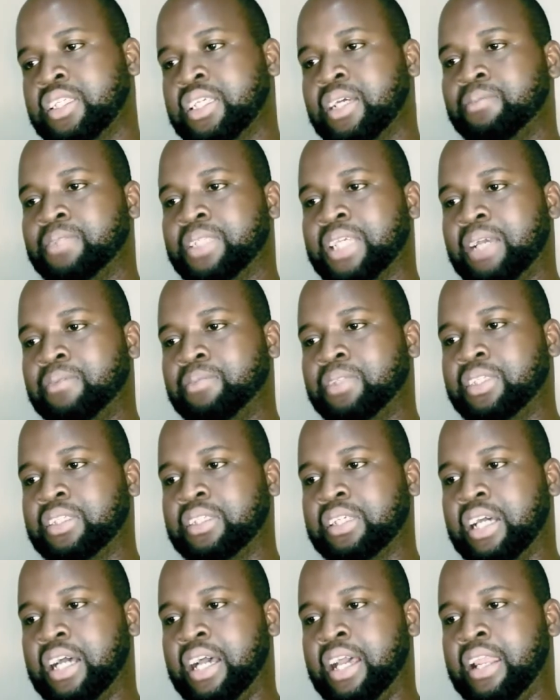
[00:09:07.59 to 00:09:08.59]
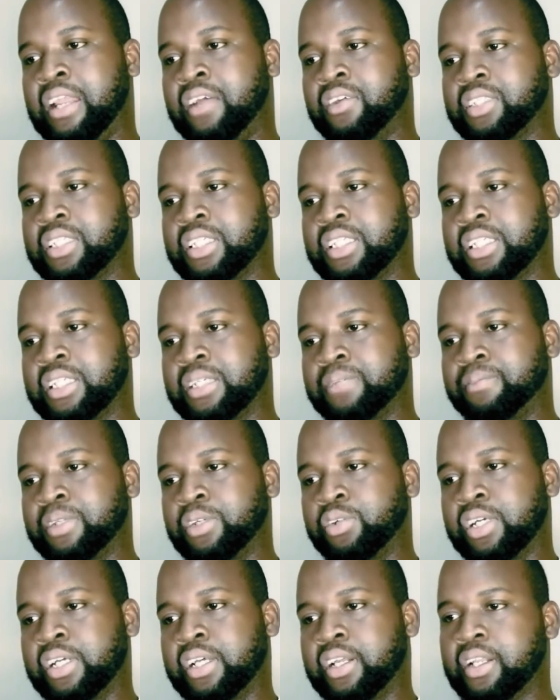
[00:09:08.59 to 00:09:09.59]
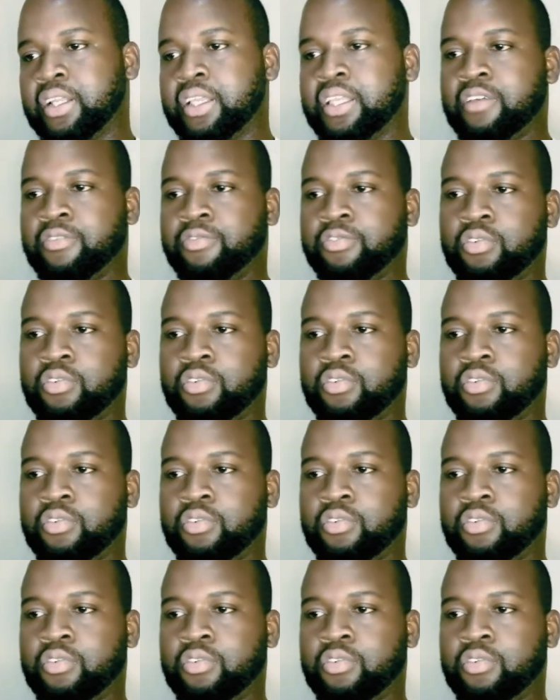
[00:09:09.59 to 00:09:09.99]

Sometimes I long send Game Lewa a rich